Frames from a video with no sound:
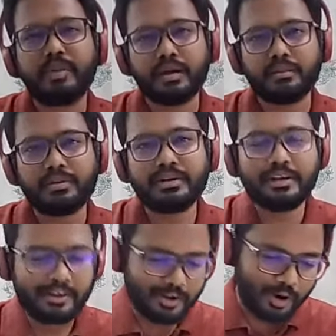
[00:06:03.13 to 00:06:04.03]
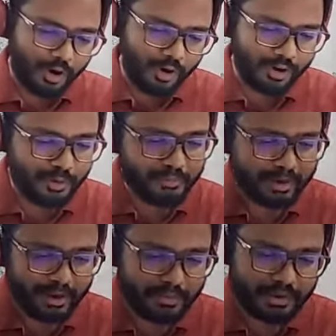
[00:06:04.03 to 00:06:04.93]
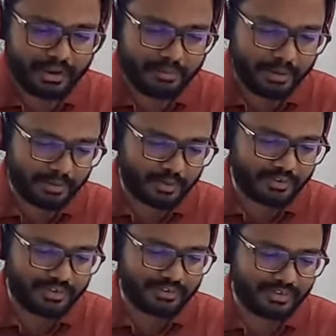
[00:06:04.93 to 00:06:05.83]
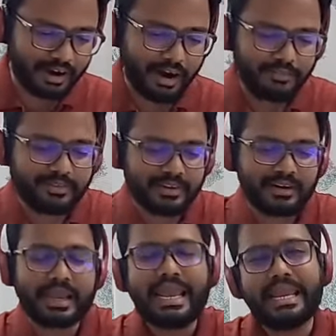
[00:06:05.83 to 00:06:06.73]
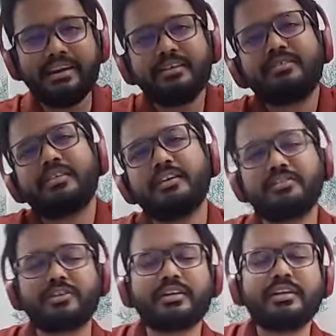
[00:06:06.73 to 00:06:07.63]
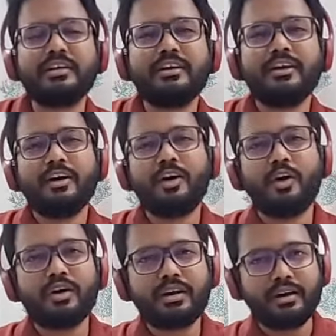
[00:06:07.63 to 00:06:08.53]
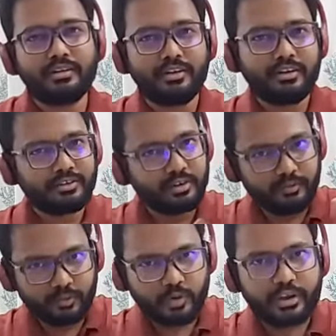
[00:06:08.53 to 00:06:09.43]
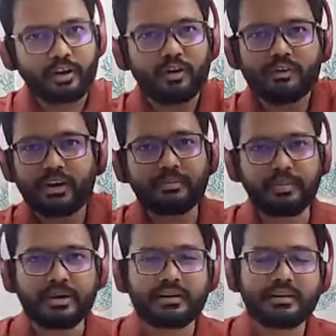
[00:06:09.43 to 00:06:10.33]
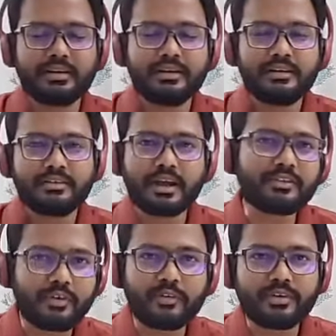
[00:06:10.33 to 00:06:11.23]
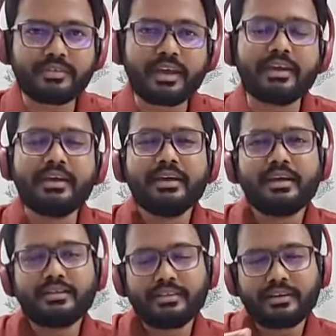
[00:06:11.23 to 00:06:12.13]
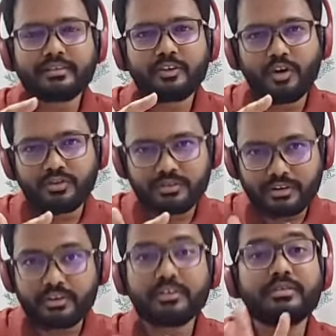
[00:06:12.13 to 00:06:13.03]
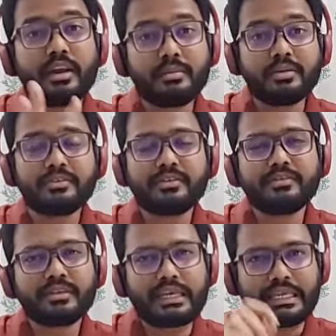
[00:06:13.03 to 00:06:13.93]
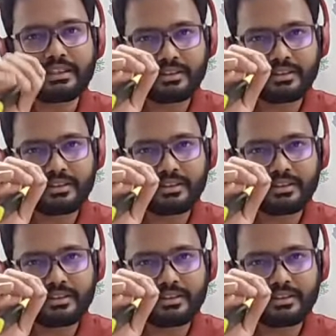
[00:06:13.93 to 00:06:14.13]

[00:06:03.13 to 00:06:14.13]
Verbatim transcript: pulp or a periapical pathosis after initiation or continuation of root canal treatment. That's why we say this constitutes an emergency,